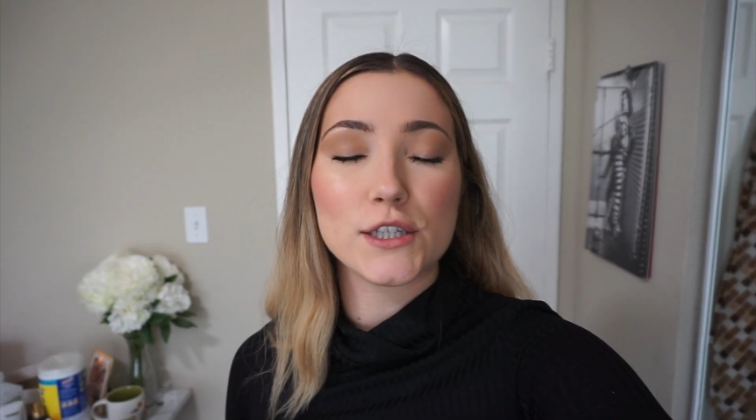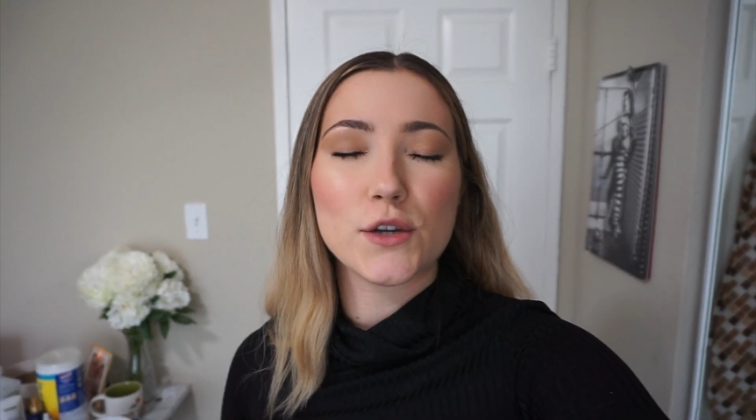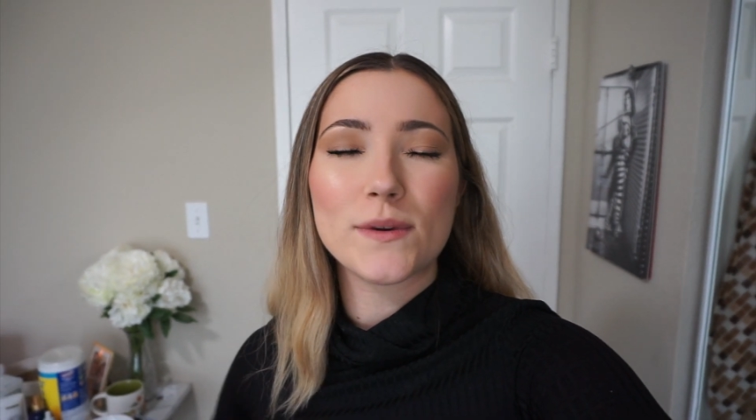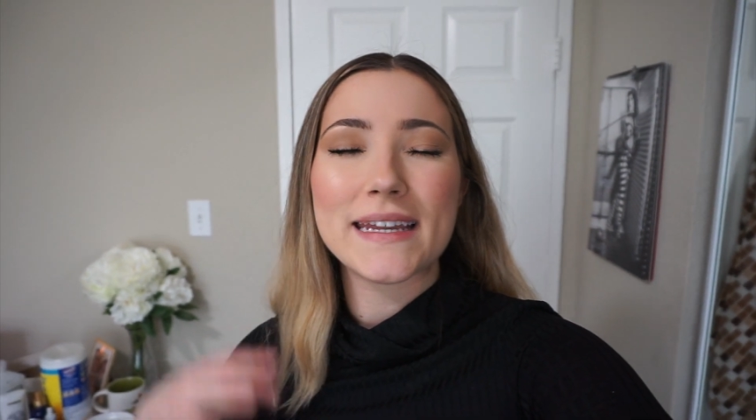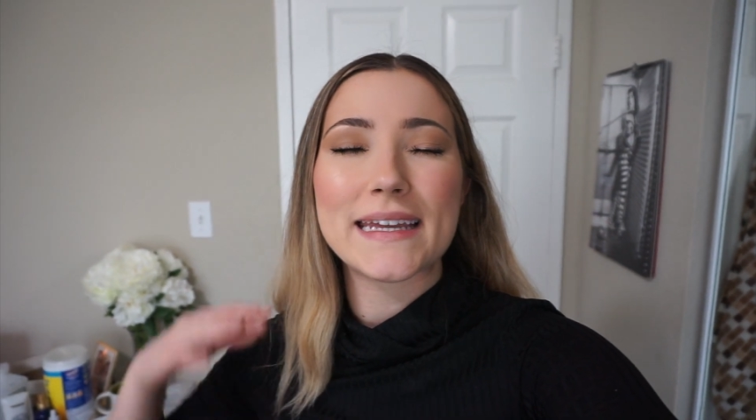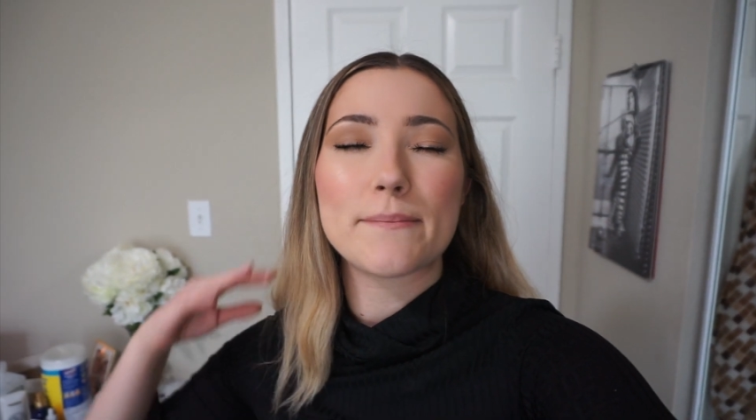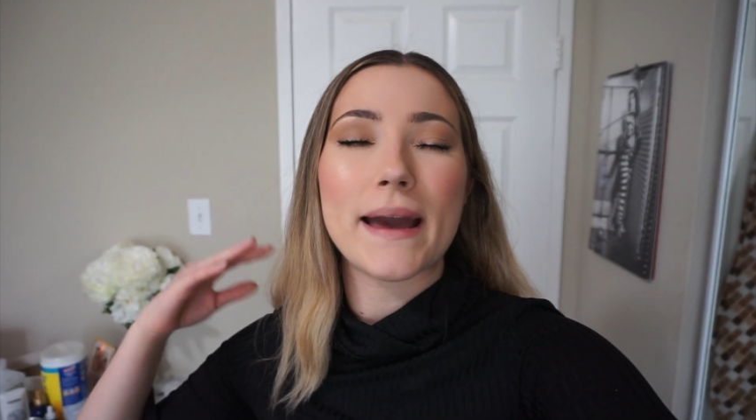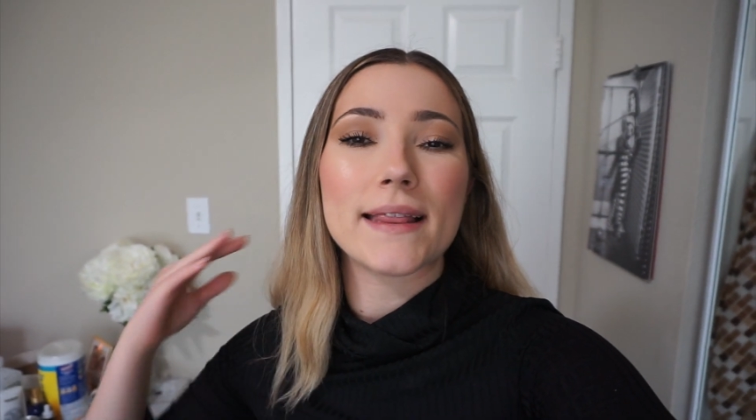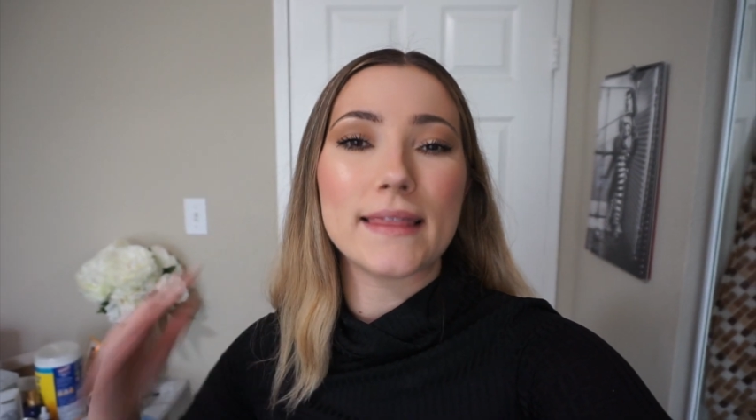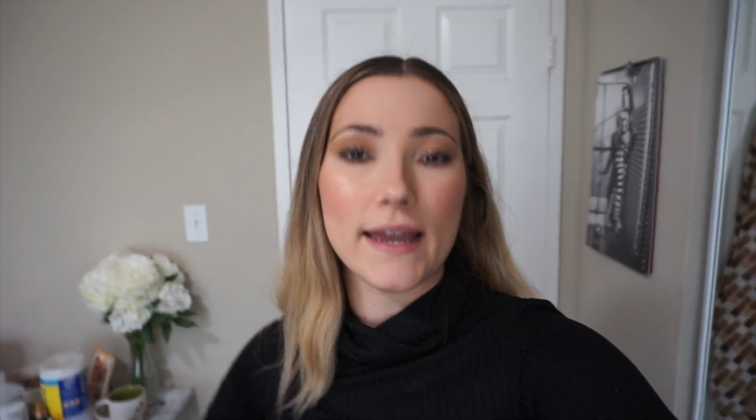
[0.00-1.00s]
No one in
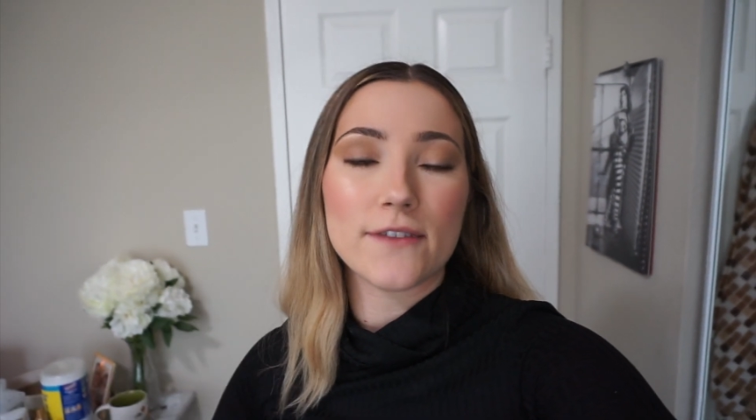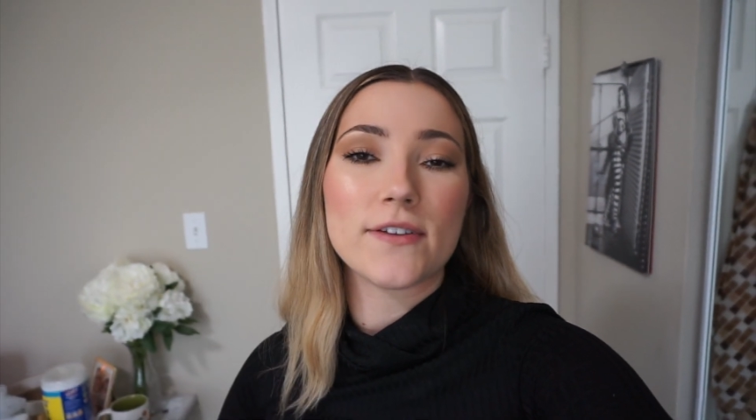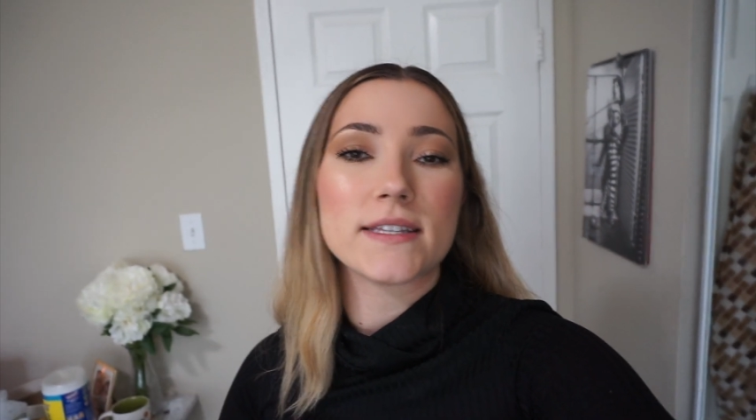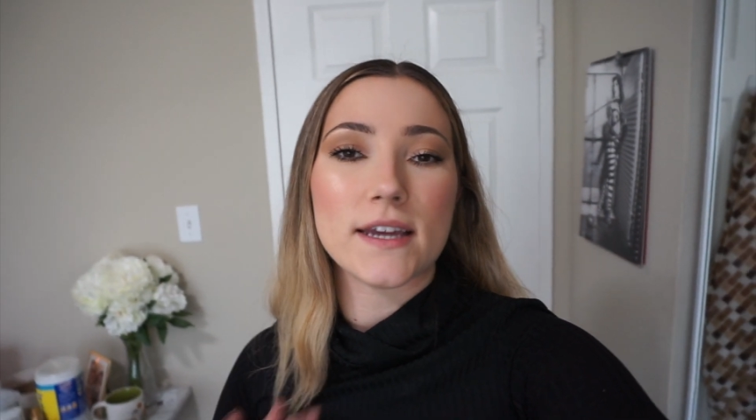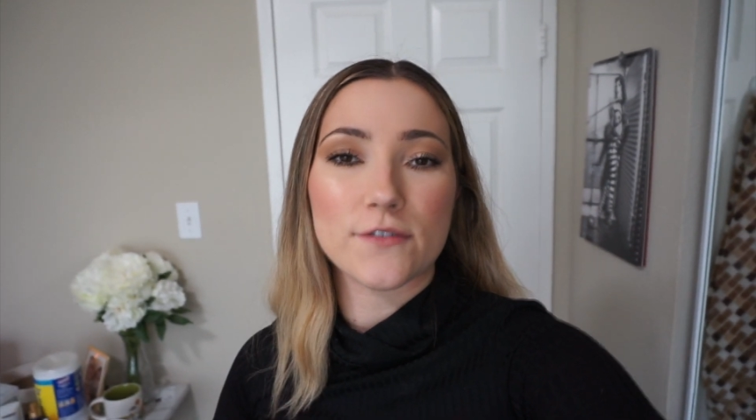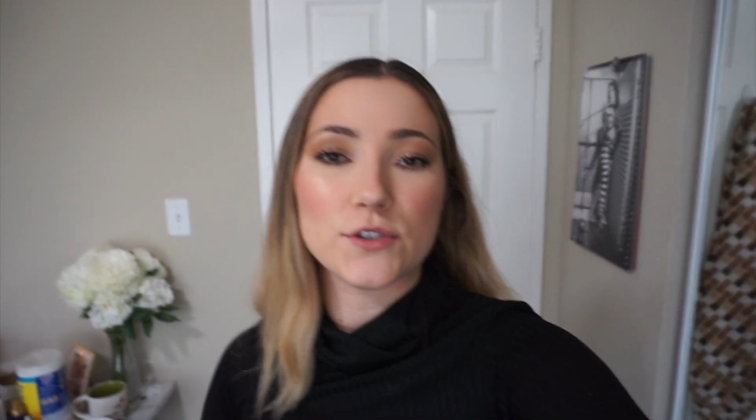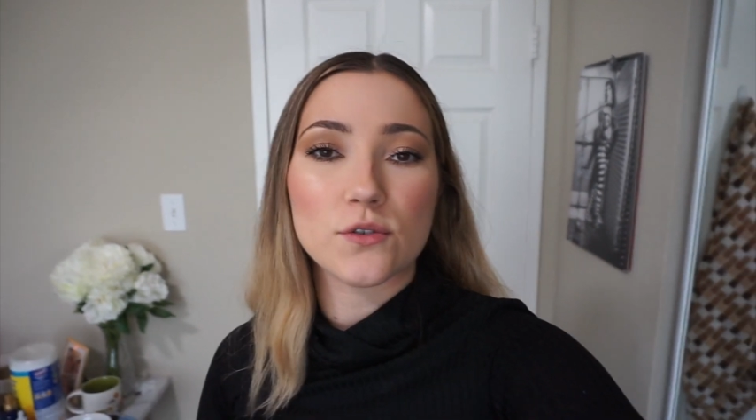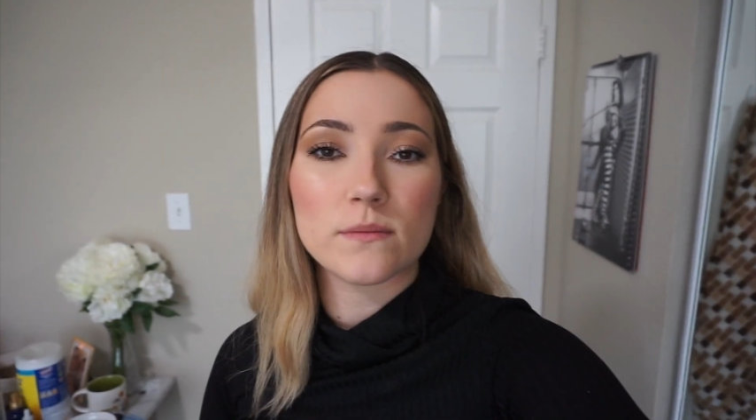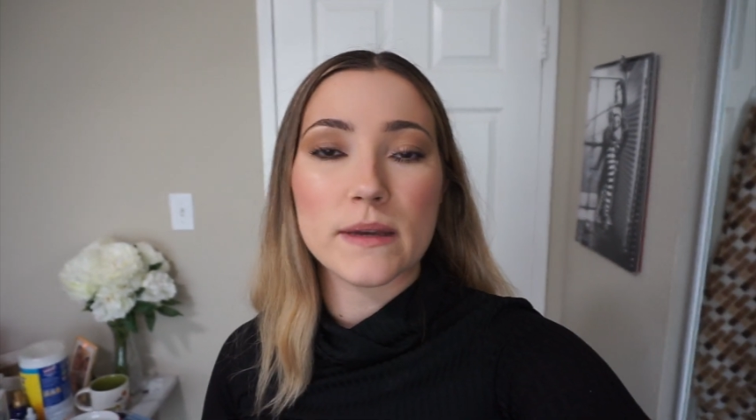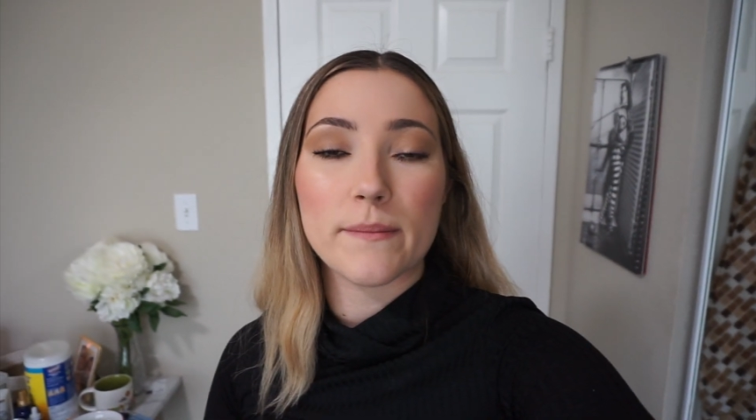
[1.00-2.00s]
my life has ever
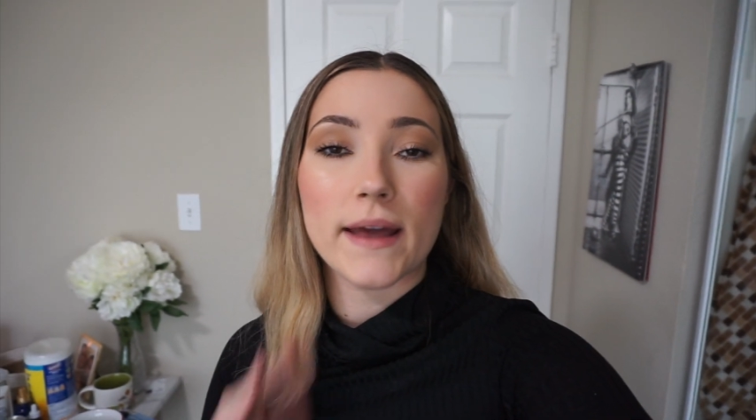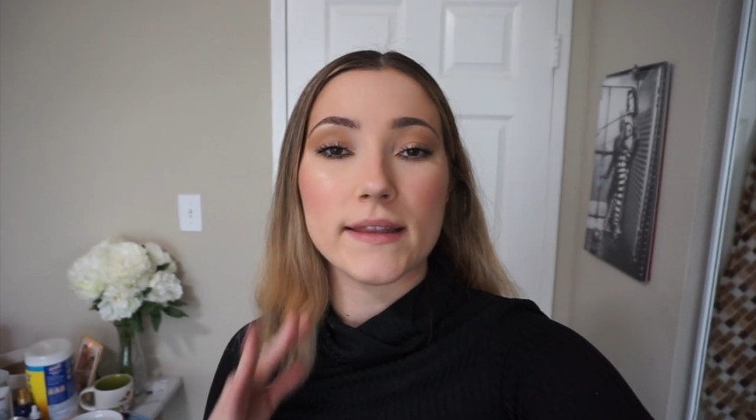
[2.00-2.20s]
told me my